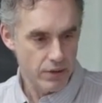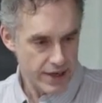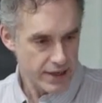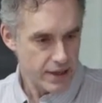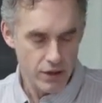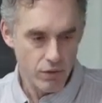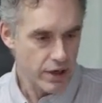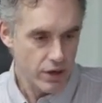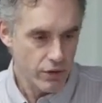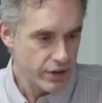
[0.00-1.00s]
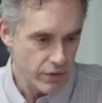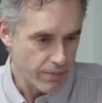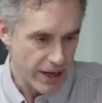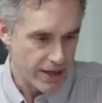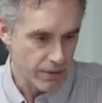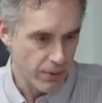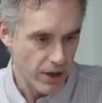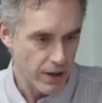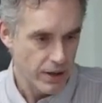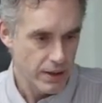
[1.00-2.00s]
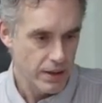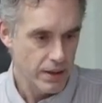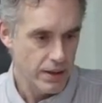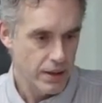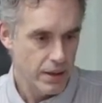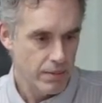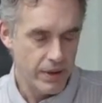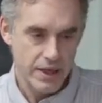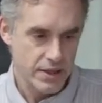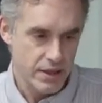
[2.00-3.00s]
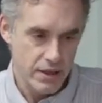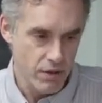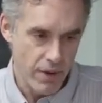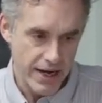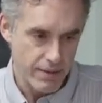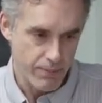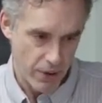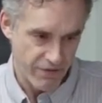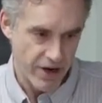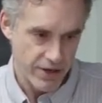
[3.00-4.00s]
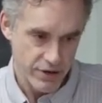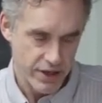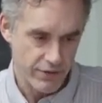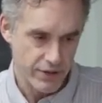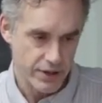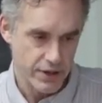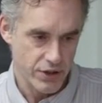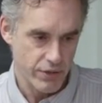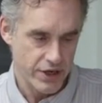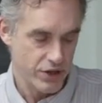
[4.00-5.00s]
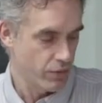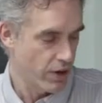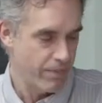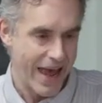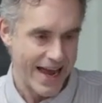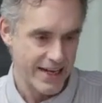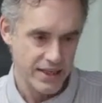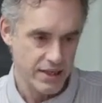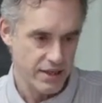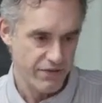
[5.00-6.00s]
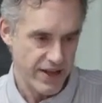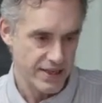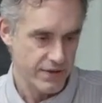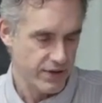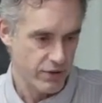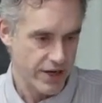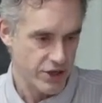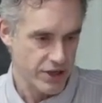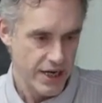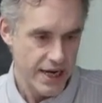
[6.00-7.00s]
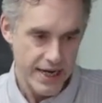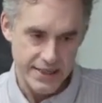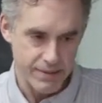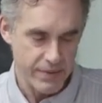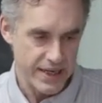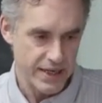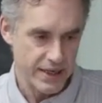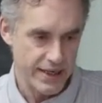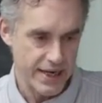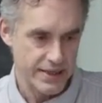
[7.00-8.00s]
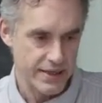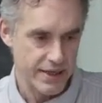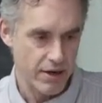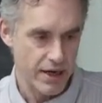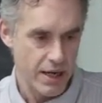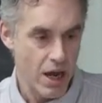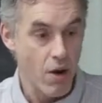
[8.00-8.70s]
right? You don't want to go into a biker bar because you might find yourself in a situation where panicked defensive aggression is immediately necessary.